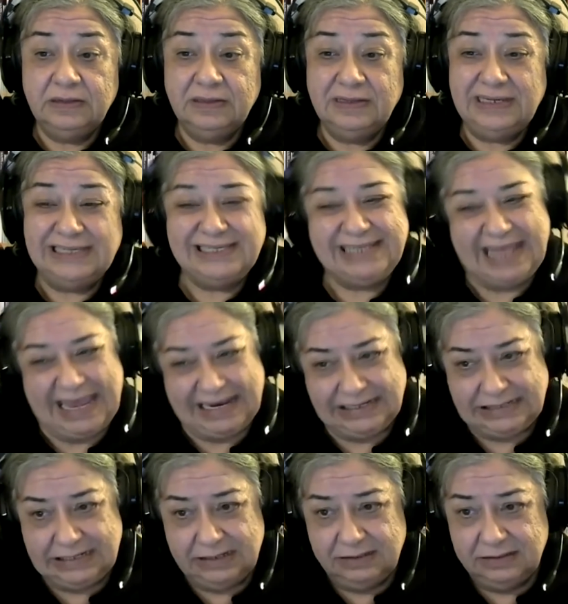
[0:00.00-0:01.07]
is
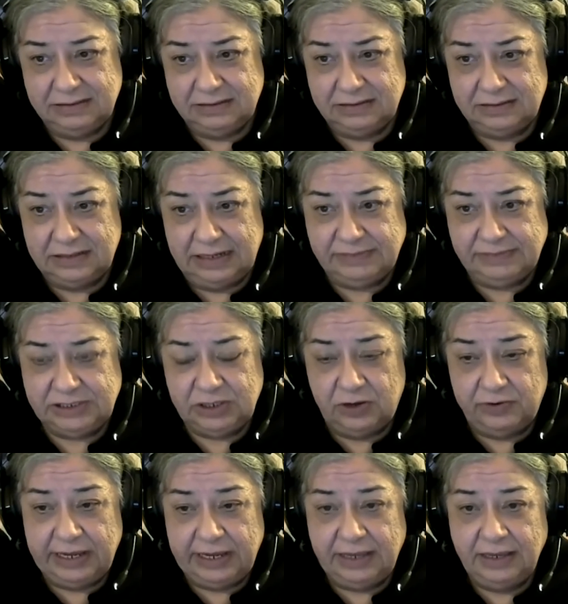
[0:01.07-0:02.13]
dead. I'm
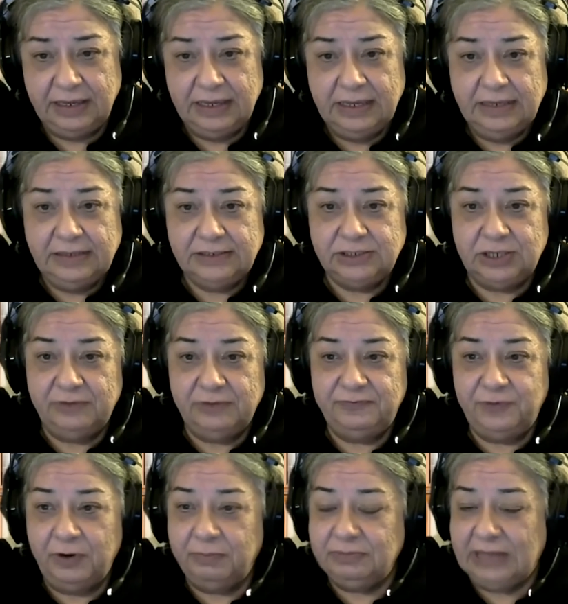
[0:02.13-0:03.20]
sorry. So
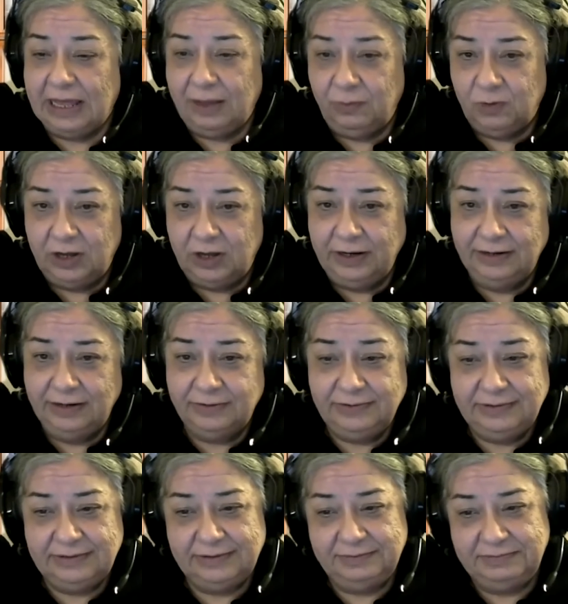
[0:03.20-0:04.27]
from now on,
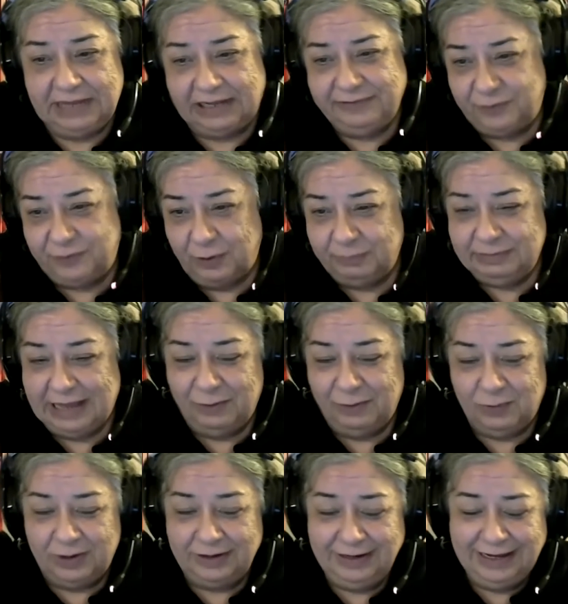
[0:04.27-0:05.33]
not from now
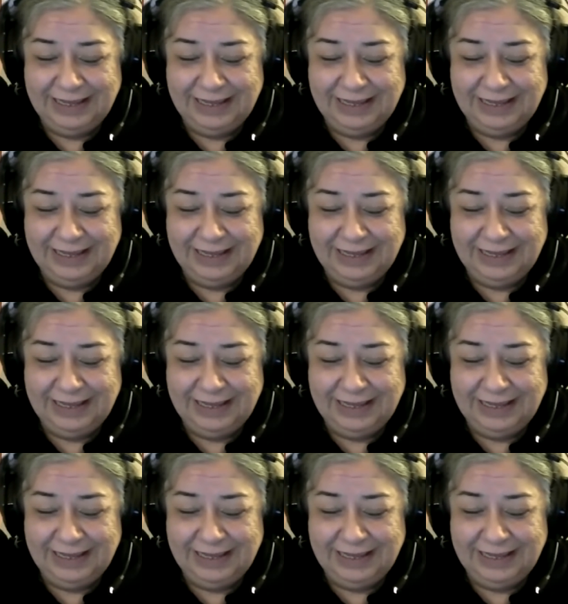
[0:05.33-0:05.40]
on,